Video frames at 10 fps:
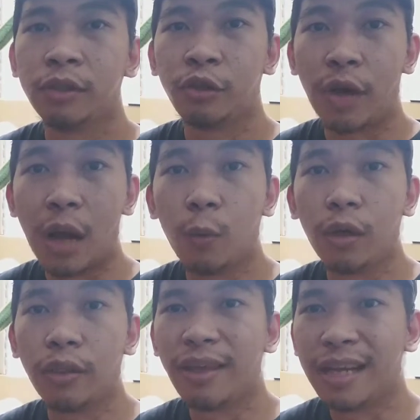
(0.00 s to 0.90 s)

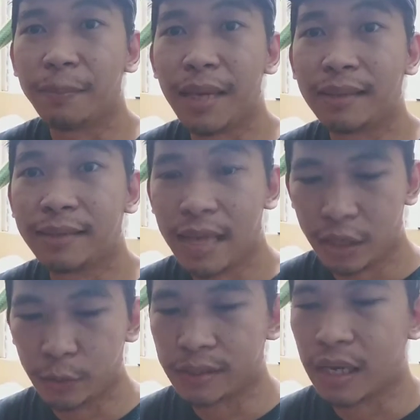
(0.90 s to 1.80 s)
trowel, then it may
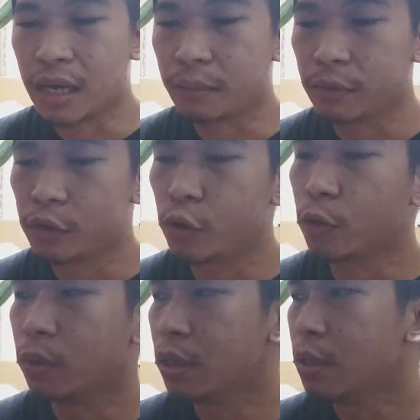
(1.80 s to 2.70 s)
take you time. And
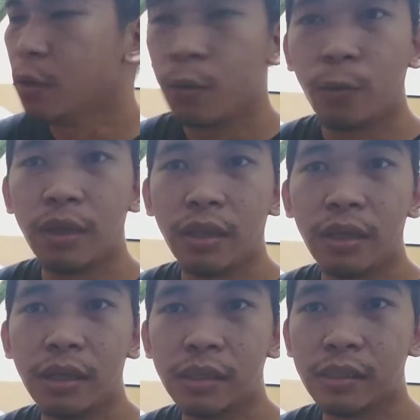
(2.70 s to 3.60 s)
so with
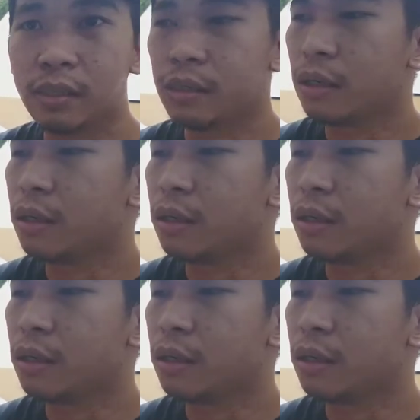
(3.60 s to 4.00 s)
this